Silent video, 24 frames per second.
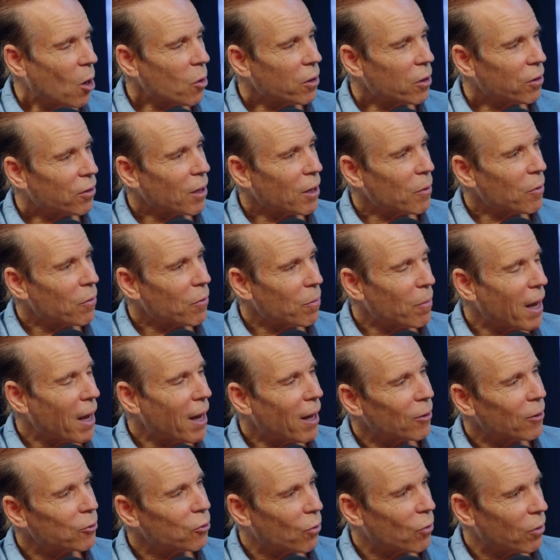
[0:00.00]
Well, the same with the
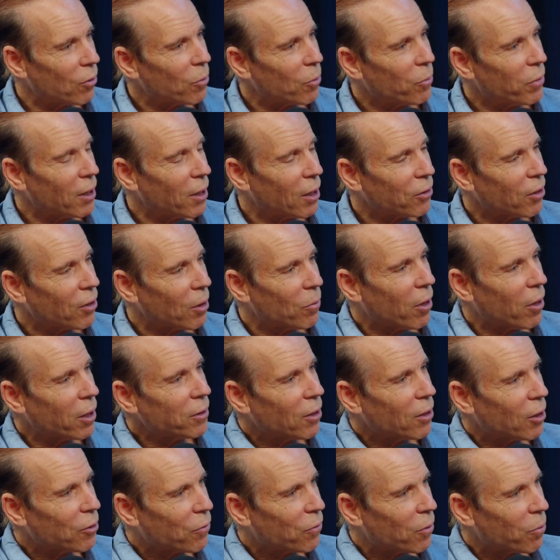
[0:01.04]
male the P S A blood
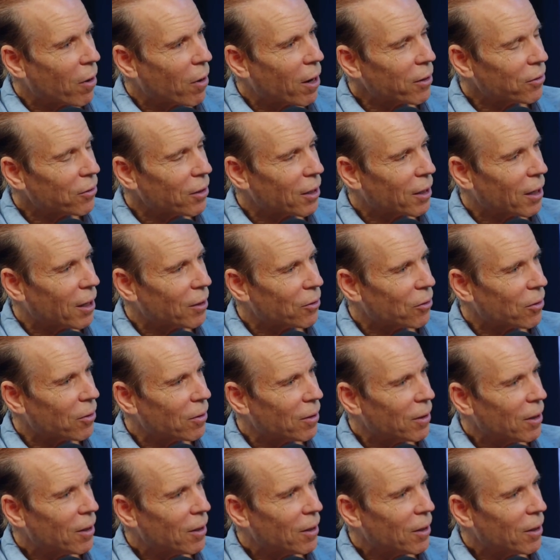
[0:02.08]
test for prostate cancer.